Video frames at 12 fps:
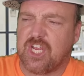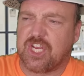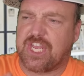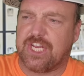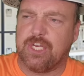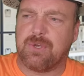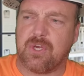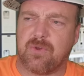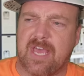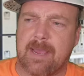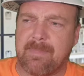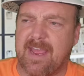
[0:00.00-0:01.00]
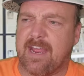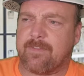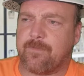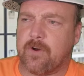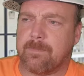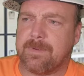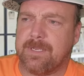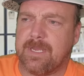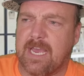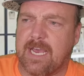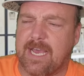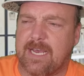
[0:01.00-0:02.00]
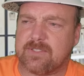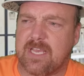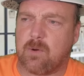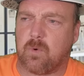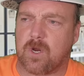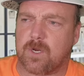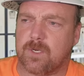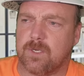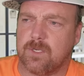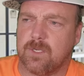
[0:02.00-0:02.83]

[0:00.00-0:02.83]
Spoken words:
Can you do that math for me? How's that work?